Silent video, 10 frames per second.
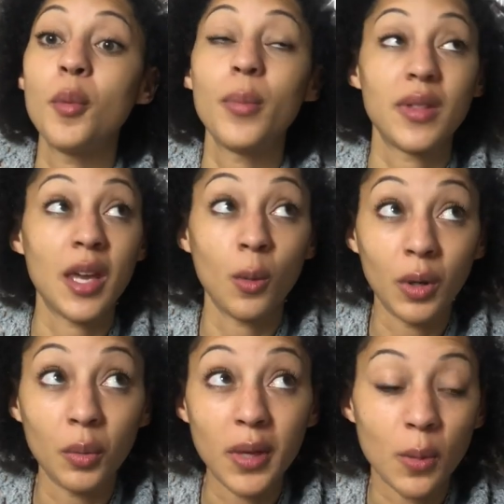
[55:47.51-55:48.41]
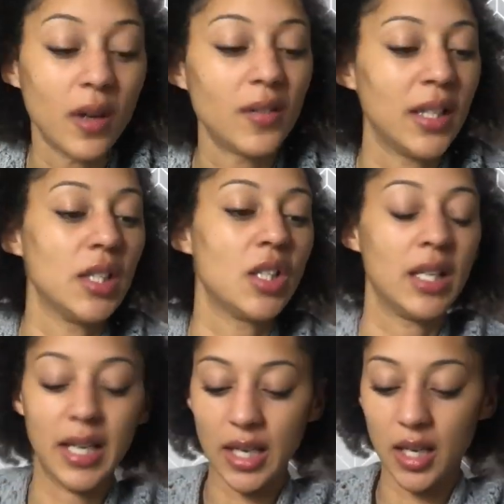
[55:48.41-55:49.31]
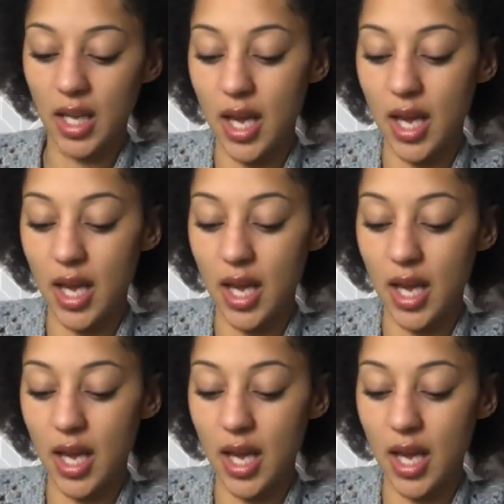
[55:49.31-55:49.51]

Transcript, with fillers: but there will be one eventually,